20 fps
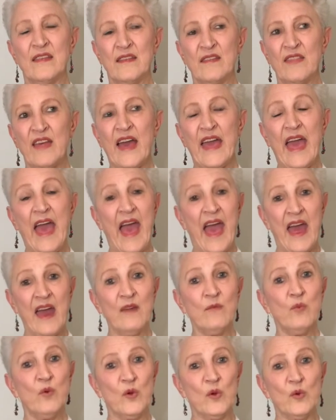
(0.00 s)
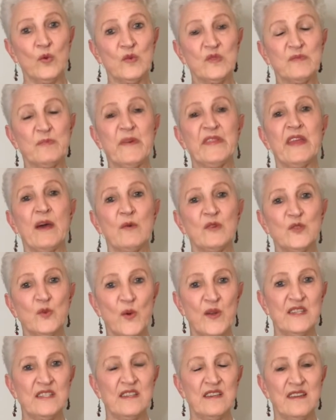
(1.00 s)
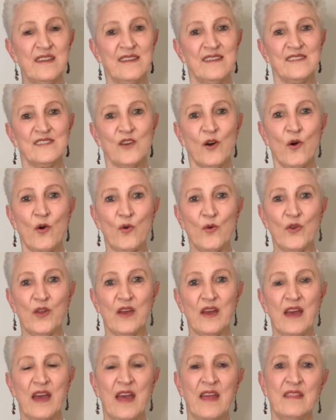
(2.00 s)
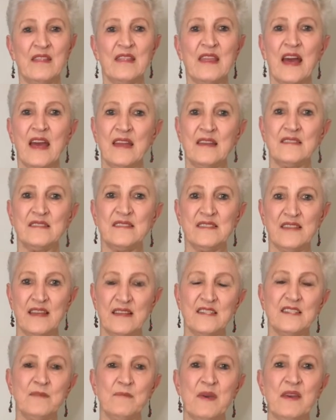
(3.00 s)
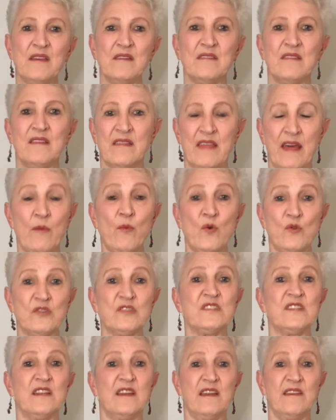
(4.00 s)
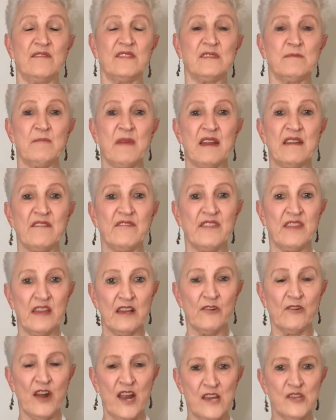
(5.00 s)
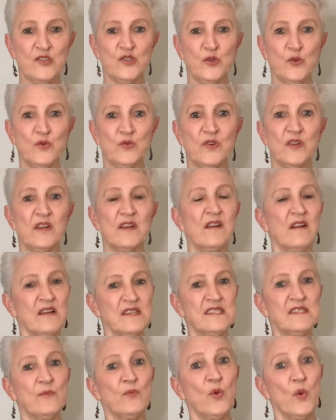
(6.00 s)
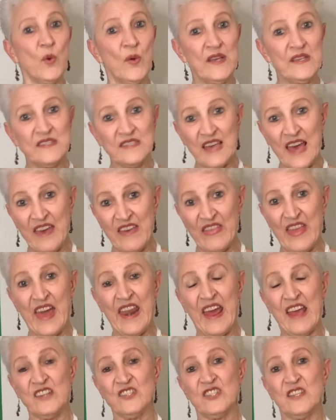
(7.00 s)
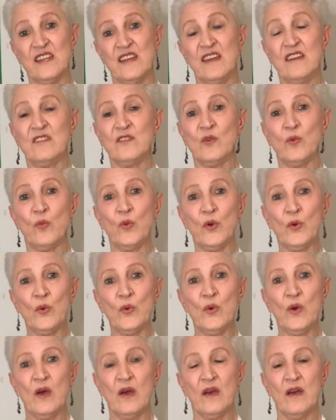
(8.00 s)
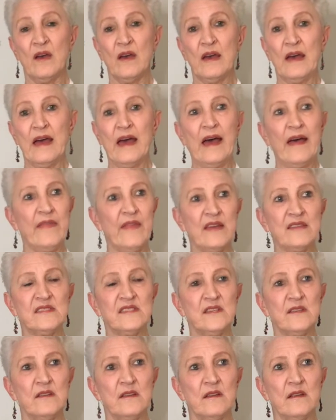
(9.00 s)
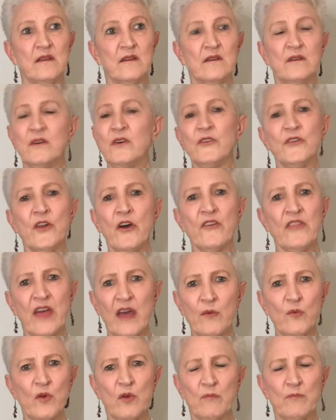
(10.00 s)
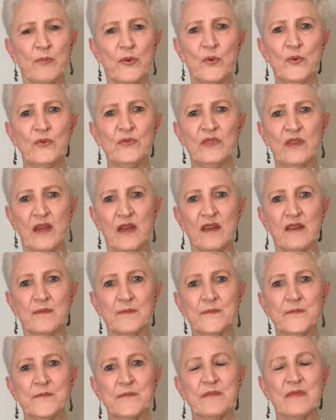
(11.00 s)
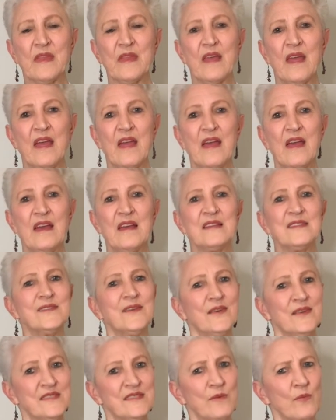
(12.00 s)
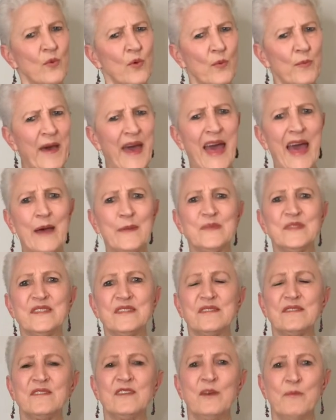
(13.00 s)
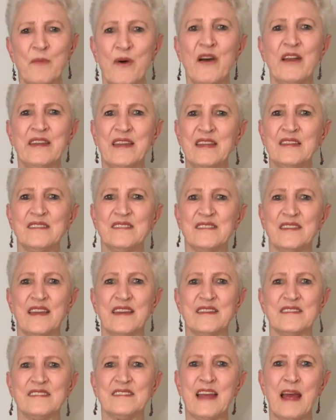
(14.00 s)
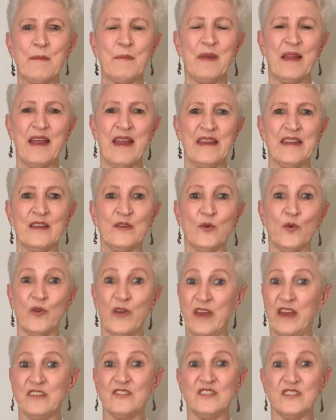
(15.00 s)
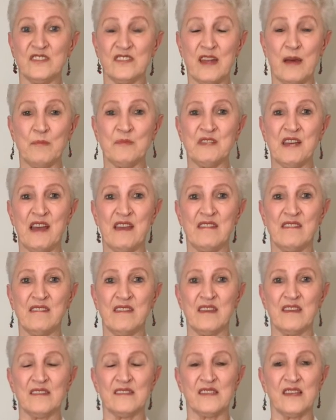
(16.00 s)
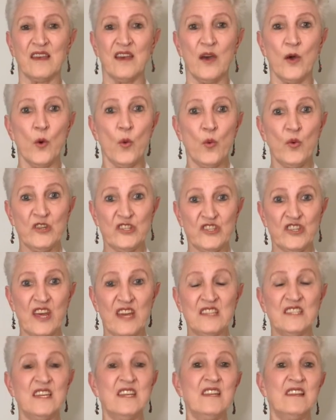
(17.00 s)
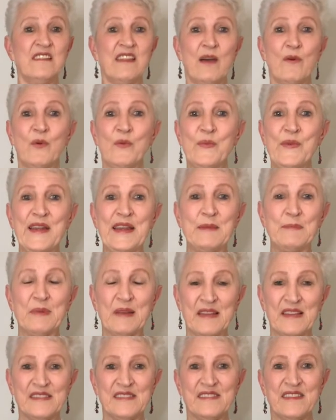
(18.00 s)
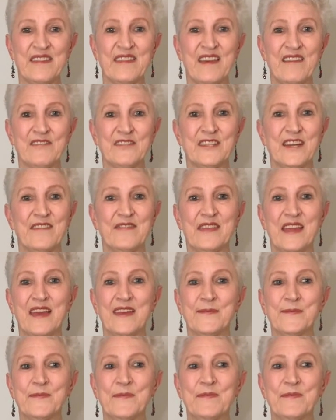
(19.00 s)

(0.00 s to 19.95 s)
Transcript: they had wills, but they were 20 years old, and they'd said to me they wanted to leave some money for their grandchildren, and I said, well, is that actually in your will? And they said, oh no, they weren't born then. So I said, well, perhaps you might need to see an estate planning lawyer and just update things, which they did, and they were really pleased that they've done that.